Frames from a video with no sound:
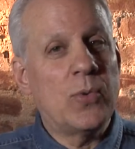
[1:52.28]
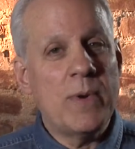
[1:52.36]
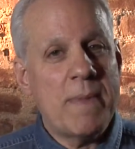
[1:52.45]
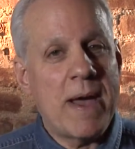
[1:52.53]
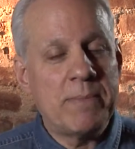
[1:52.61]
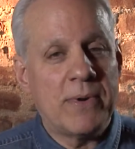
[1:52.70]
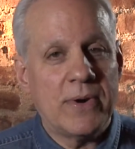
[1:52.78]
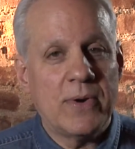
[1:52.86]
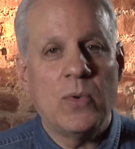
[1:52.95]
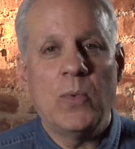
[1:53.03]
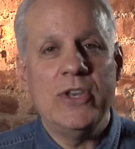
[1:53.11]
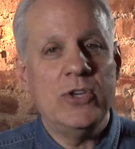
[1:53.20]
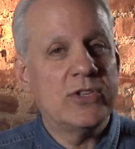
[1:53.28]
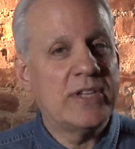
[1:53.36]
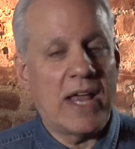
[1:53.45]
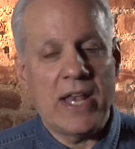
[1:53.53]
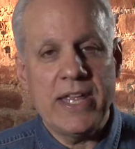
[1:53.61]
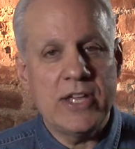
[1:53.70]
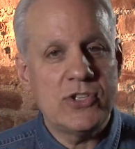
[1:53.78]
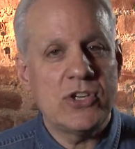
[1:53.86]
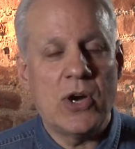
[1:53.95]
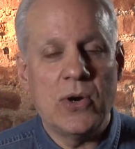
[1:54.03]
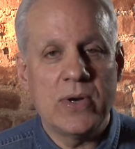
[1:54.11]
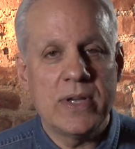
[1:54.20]
remember, when you're telling a
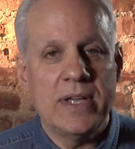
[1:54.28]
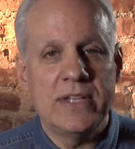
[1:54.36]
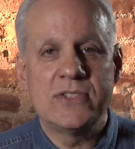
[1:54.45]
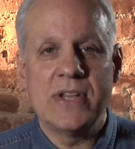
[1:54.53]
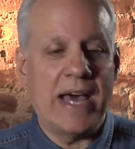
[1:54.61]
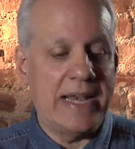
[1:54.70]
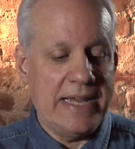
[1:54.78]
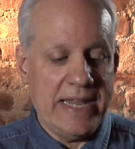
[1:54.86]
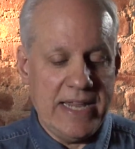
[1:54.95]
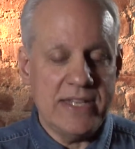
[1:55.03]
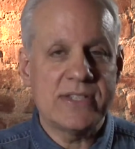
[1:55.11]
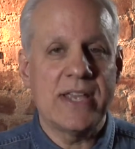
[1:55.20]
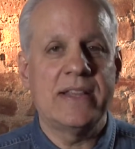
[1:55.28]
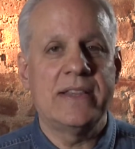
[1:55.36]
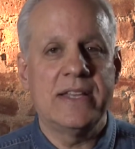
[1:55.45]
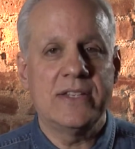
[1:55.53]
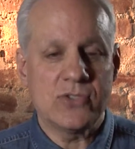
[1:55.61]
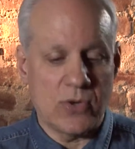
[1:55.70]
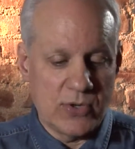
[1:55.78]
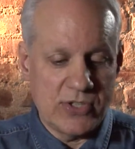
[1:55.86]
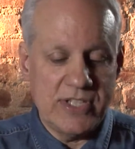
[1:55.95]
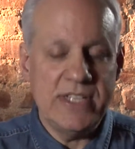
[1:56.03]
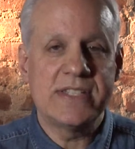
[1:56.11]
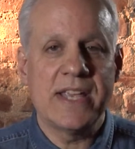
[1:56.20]
joke, it's not he said this or
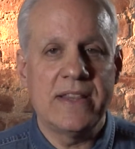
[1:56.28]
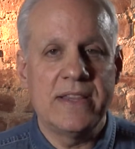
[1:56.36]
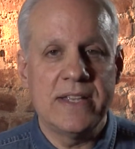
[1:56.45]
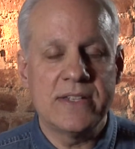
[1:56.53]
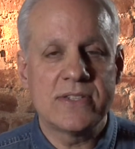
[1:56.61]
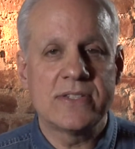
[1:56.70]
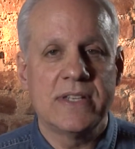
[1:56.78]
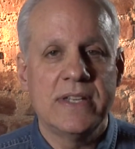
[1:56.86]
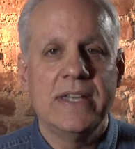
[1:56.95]
she said this,